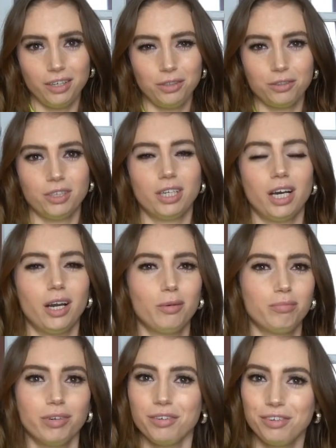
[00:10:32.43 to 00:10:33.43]
you could kind of
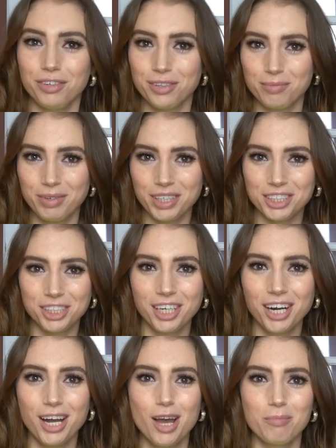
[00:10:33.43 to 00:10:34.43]
preview the
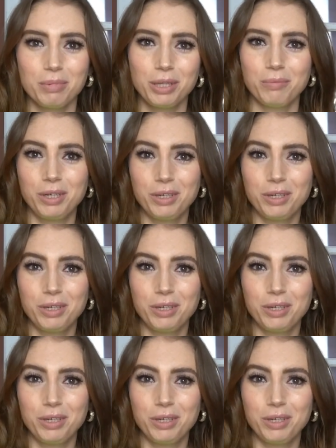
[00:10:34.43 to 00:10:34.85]
picture, but then when